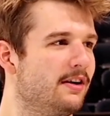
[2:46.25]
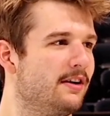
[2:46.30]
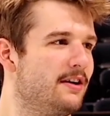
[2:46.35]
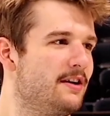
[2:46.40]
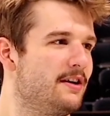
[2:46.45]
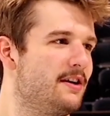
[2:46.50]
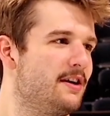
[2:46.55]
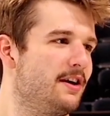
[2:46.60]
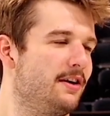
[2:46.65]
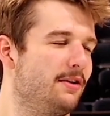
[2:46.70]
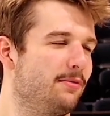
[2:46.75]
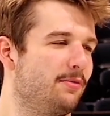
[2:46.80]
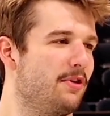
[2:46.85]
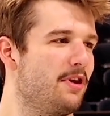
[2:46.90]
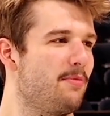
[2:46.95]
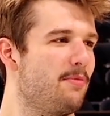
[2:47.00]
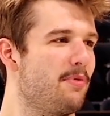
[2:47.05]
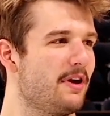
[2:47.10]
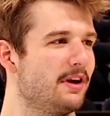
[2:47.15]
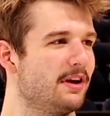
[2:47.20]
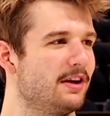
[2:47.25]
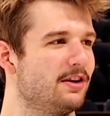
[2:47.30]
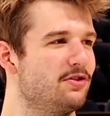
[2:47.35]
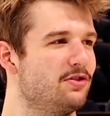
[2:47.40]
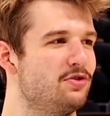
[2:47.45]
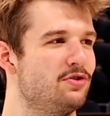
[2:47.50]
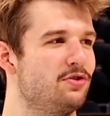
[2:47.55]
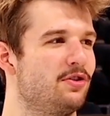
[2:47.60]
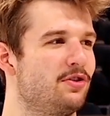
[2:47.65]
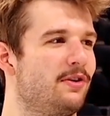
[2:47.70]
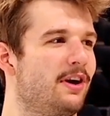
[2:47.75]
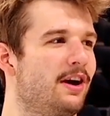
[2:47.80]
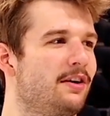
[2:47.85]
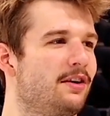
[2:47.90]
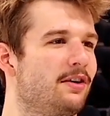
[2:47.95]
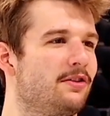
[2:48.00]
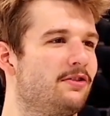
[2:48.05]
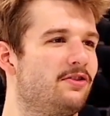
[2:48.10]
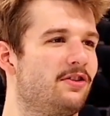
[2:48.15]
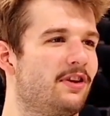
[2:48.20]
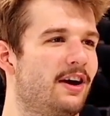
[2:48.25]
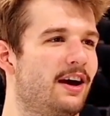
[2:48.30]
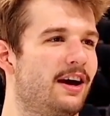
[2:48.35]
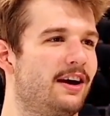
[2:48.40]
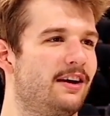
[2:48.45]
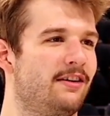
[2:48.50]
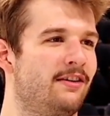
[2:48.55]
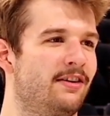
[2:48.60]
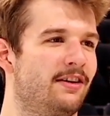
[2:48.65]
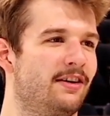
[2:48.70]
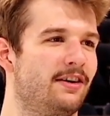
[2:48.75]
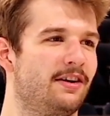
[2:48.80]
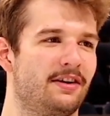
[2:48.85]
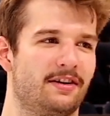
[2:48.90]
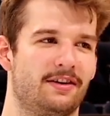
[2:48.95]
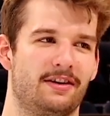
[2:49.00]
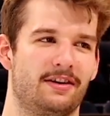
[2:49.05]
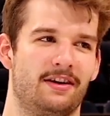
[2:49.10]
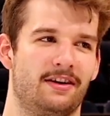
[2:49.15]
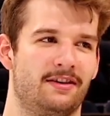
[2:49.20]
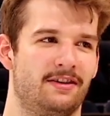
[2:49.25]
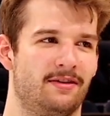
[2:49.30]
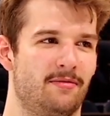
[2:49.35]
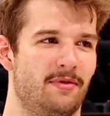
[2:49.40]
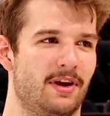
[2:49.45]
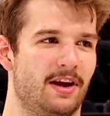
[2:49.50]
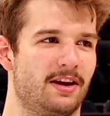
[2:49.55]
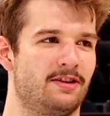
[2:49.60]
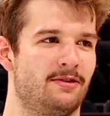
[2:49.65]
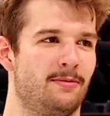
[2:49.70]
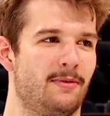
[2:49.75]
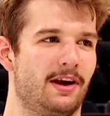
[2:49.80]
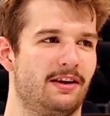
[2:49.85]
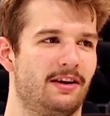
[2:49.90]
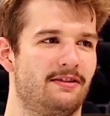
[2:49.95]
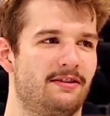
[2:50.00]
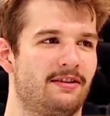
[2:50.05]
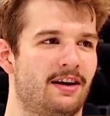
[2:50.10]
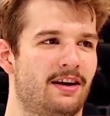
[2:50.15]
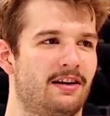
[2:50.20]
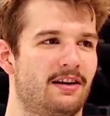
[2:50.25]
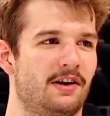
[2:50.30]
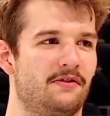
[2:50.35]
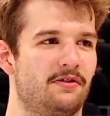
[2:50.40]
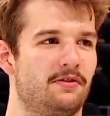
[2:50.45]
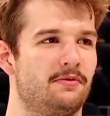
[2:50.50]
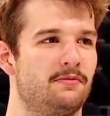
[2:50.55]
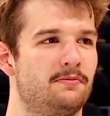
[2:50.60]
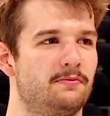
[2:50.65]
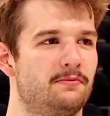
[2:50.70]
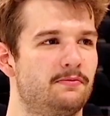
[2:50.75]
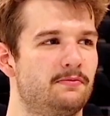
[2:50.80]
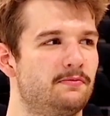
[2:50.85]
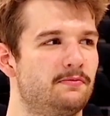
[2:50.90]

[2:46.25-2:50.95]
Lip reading: in Winnipeg shooting around outside to make it this kind of level.